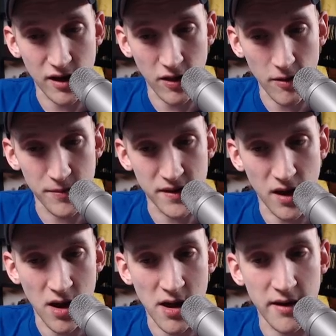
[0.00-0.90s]
clubs
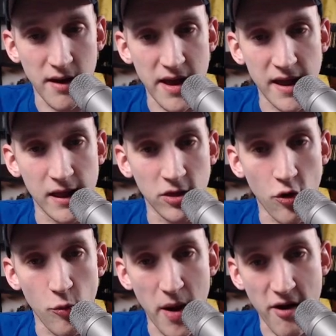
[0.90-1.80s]
on a
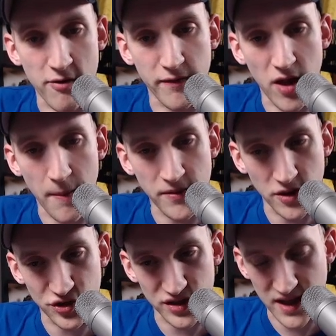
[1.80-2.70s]
low paired flop
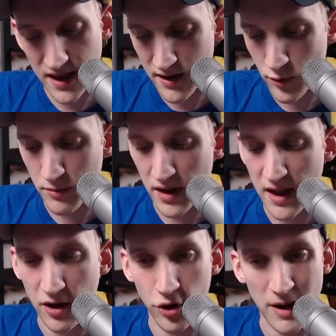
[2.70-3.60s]
such as that. It would be
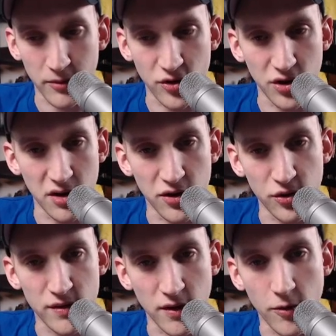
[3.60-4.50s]
a good opportunity to
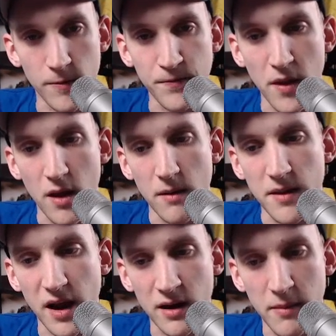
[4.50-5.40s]
do so.
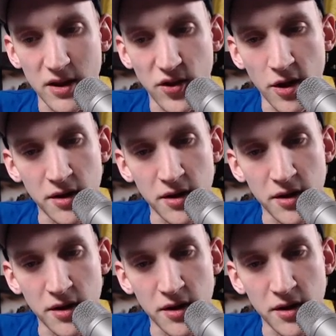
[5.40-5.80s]
Not going to bet a ton